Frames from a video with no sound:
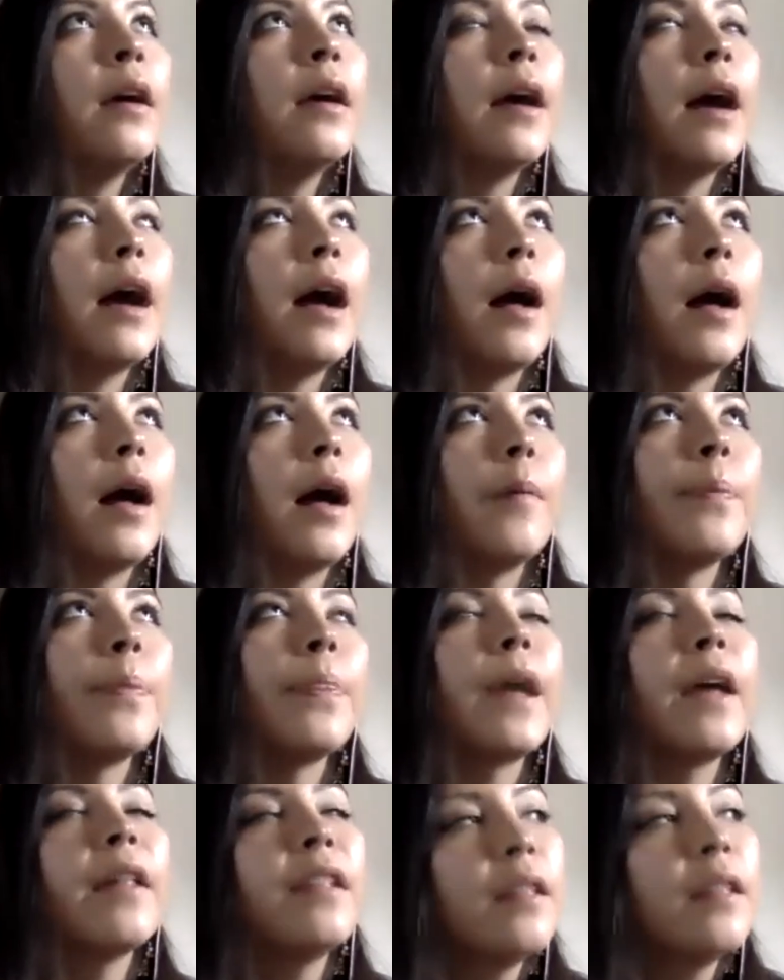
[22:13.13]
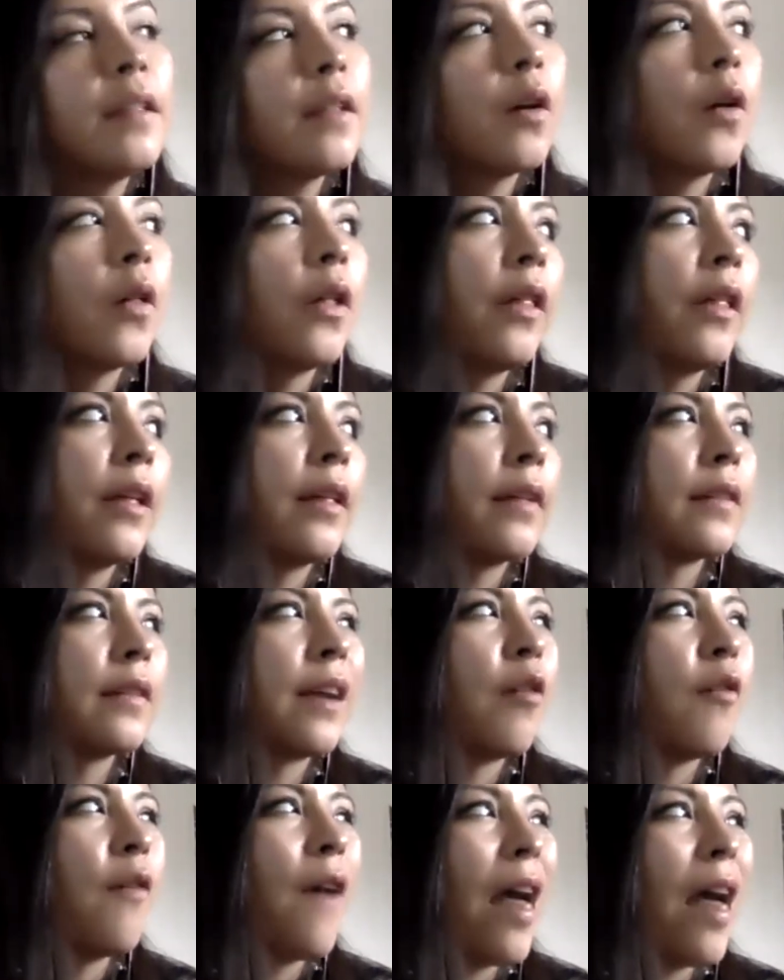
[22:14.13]
I think that the other thing that's
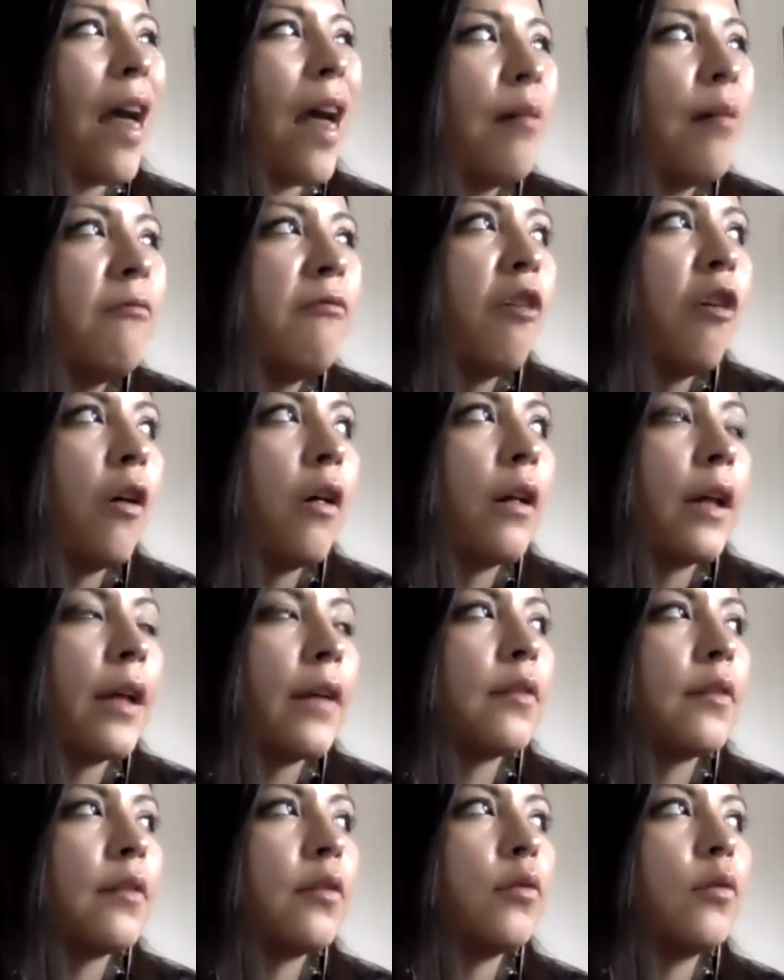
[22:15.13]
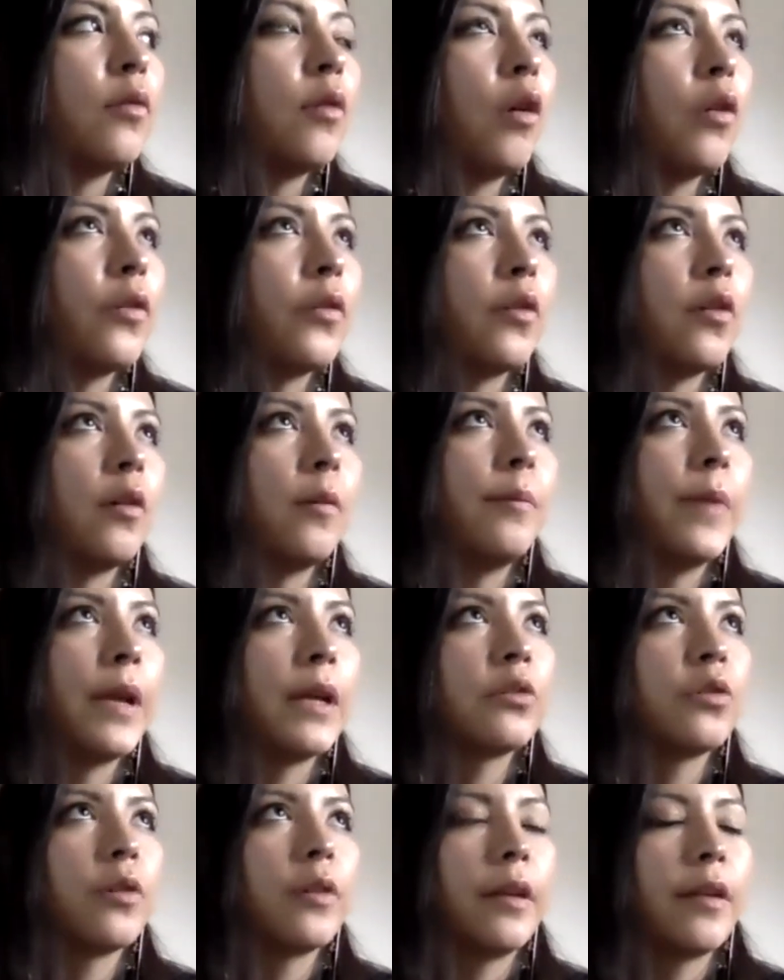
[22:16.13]
kind of helpful is to also make
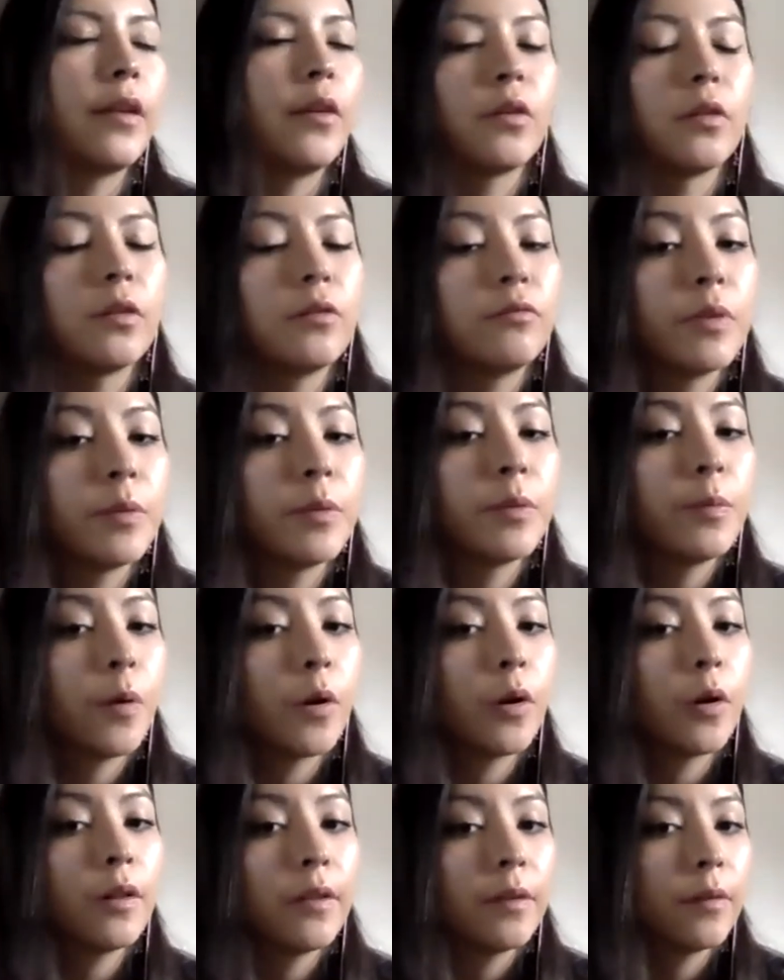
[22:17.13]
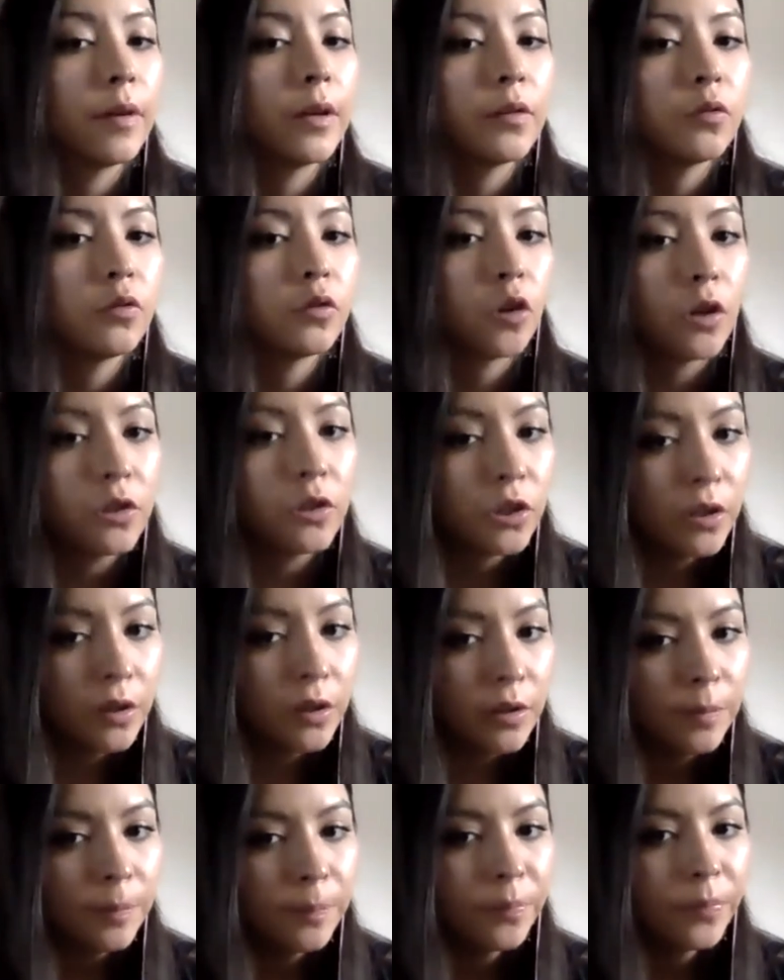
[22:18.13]
sure that your rebuttal is very structured,
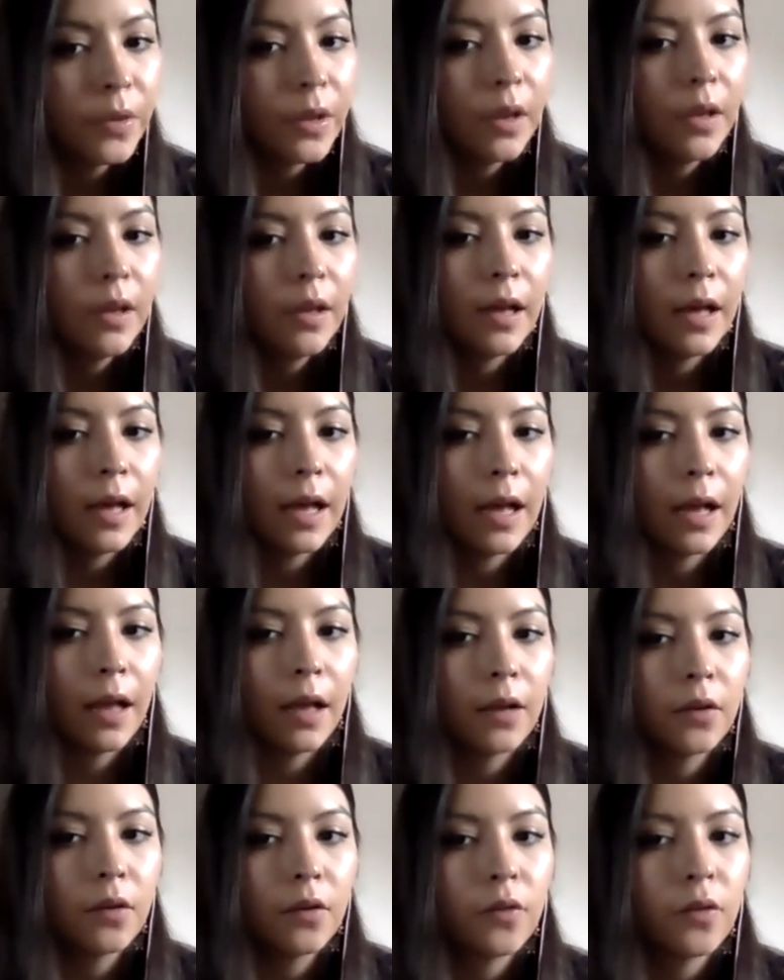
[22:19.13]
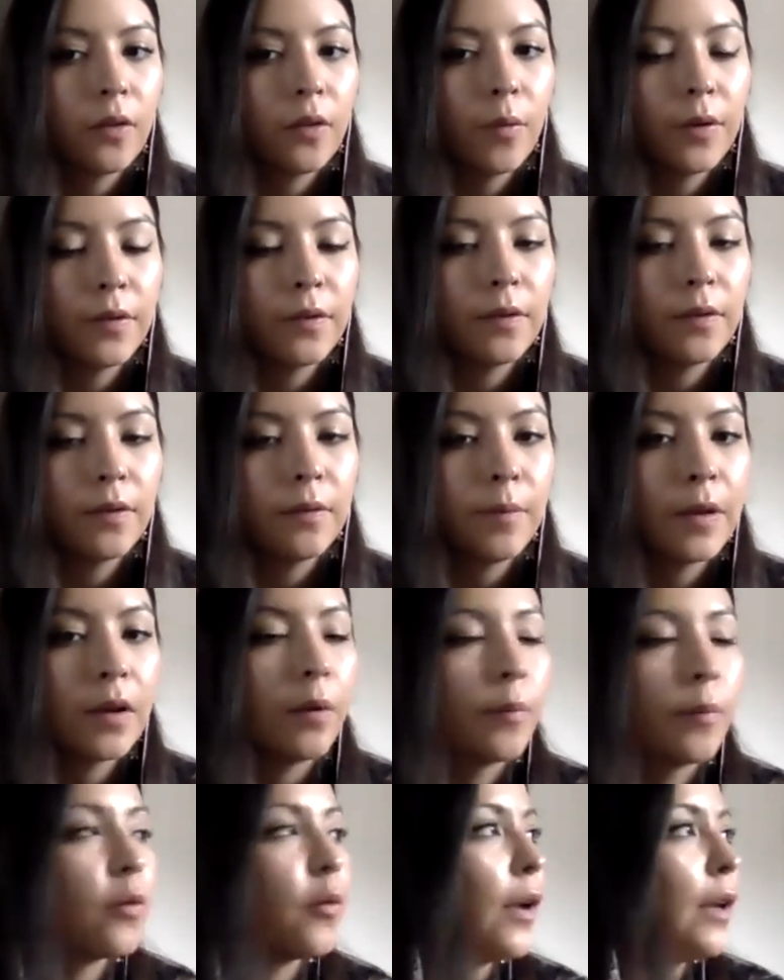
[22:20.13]
because otherwise it
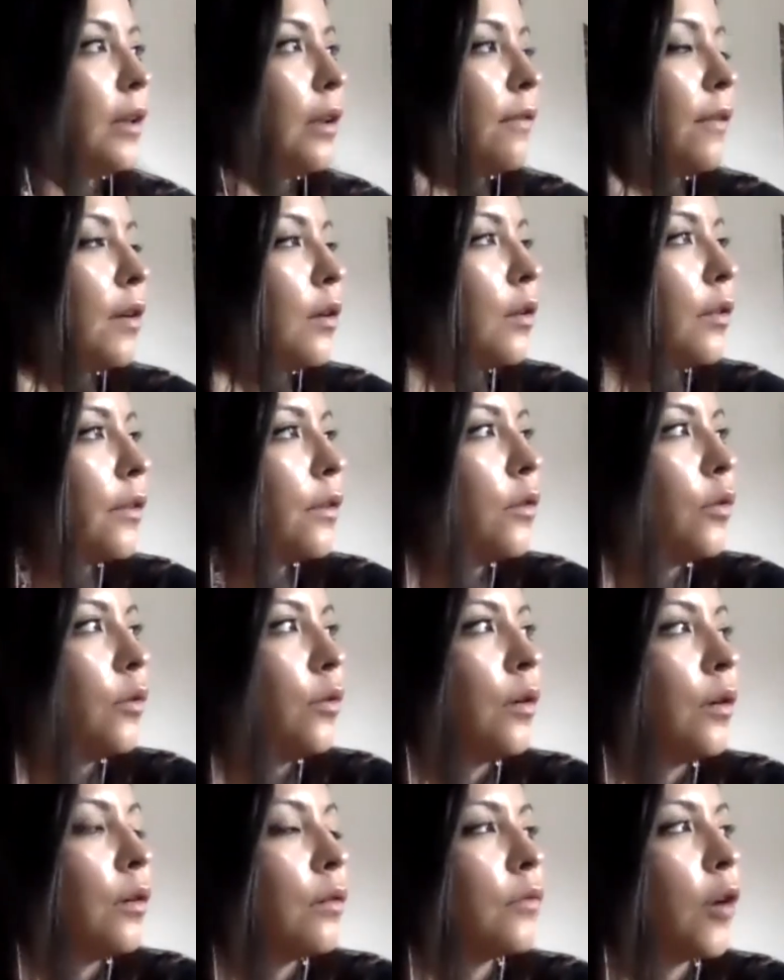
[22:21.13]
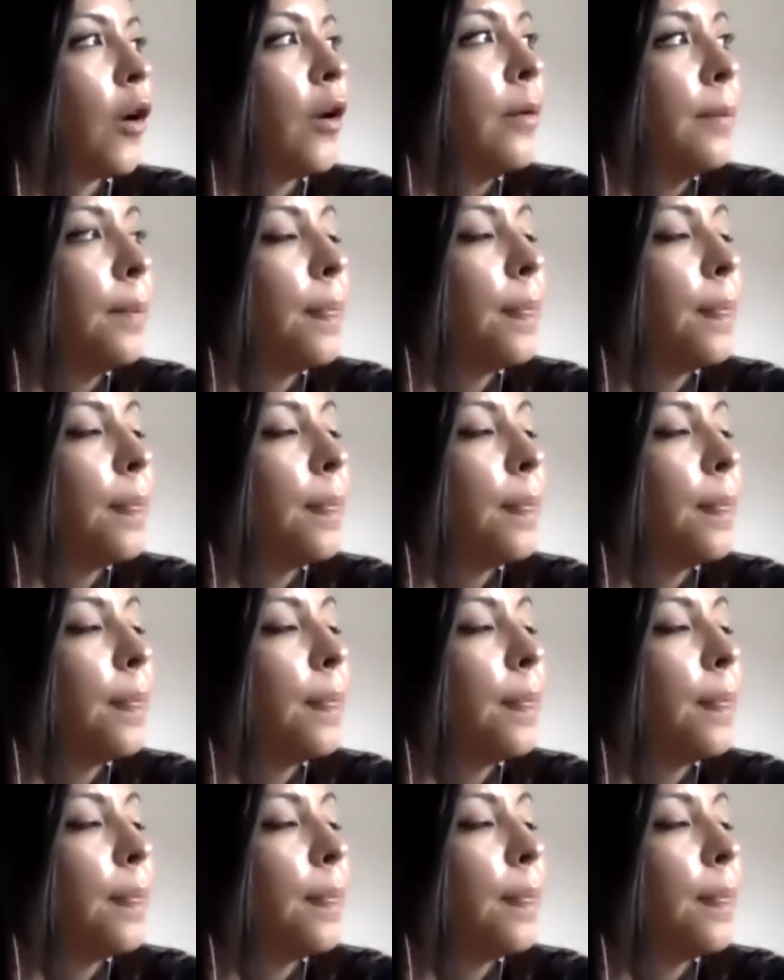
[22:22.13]
becomes quite difficult to run.